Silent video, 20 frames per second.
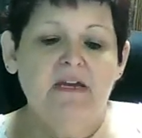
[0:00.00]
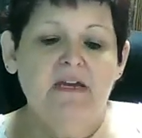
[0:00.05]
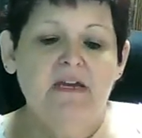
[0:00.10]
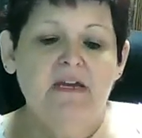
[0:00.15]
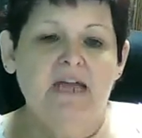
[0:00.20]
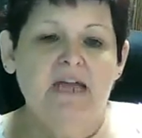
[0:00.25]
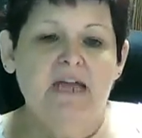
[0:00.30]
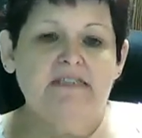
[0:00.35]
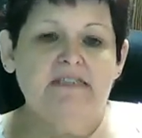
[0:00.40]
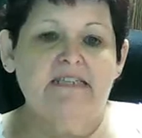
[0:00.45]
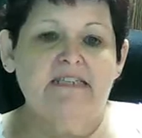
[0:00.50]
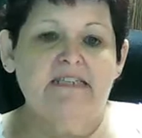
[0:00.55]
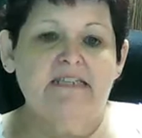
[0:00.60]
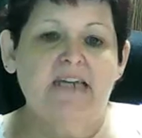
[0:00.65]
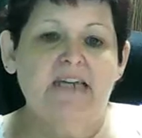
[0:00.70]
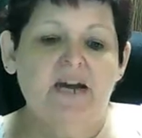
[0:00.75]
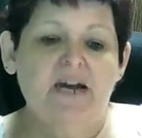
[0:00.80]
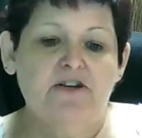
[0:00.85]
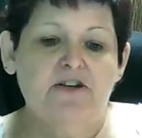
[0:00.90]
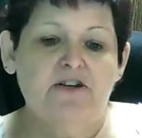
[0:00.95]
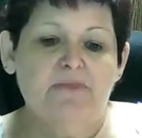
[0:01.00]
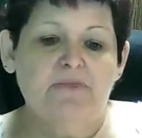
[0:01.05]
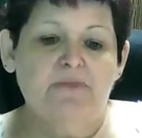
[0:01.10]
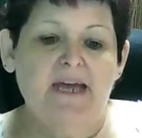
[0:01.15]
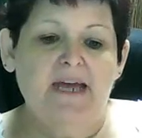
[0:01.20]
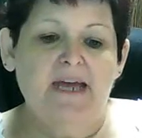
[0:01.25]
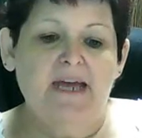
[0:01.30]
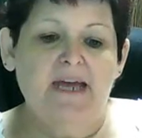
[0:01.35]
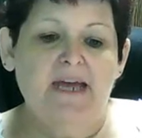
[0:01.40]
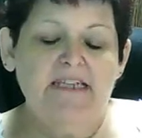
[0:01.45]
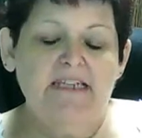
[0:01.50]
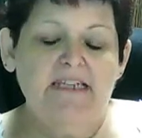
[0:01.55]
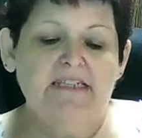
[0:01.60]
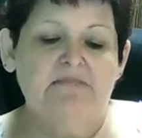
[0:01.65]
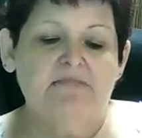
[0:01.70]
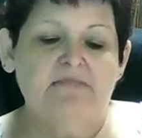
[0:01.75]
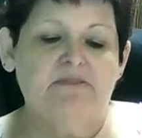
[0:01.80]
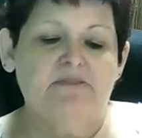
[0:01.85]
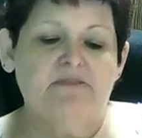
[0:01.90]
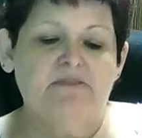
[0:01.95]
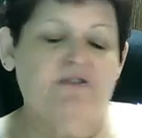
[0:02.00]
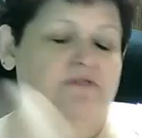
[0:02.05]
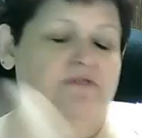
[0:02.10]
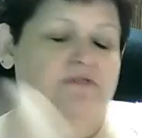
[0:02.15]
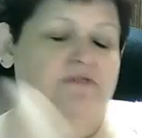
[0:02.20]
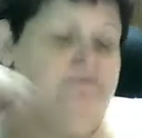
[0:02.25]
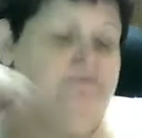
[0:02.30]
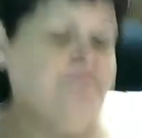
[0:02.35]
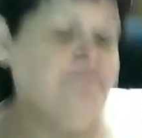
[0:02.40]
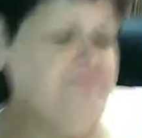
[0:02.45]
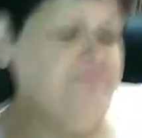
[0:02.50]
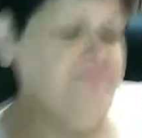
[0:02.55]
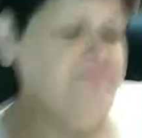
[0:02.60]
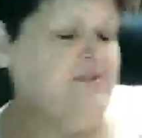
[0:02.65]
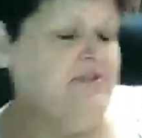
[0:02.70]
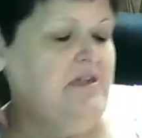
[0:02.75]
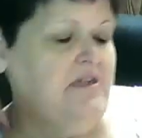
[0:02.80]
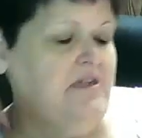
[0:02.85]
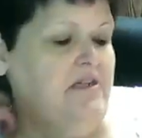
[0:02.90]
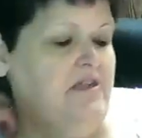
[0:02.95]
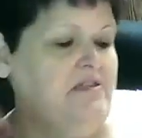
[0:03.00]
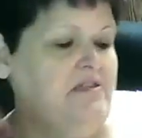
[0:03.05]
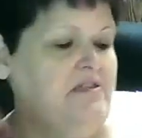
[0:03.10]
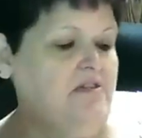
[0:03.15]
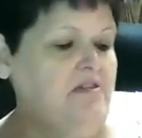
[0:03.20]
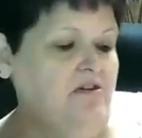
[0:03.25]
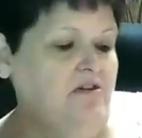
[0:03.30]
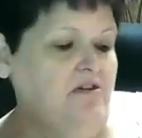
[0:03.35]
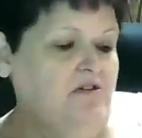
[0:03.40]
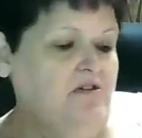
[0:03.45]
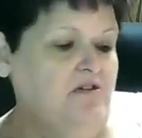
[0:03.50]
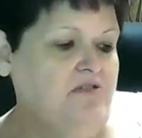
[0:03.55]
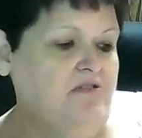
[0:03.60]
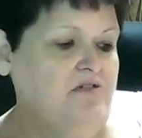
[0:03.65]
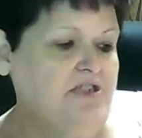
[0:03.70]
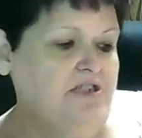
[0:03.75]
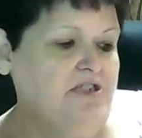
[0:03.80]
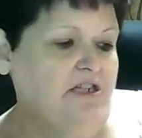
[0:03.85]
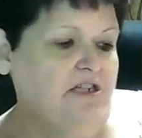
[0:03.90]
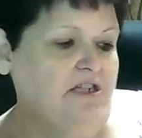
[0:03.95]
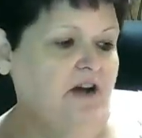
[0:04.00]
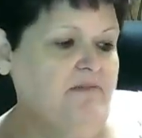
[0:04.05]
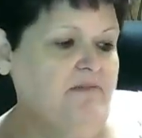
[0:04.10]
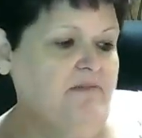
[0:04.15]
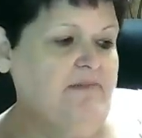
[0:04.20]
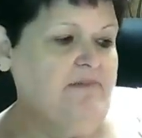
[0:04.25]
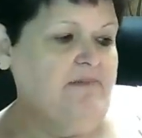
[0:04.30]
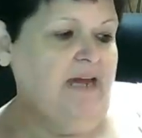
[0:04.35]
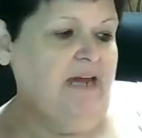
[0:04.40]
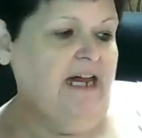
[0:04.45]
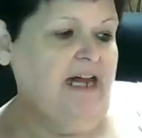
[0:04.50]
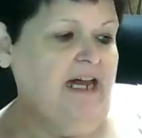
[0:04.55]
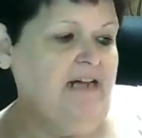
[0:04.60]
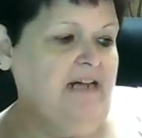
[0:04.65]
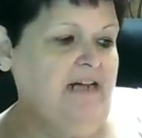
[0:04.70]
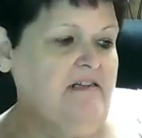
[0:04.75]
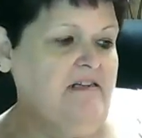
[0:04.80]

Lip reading: and see how your magnesium's doing. So she called me back.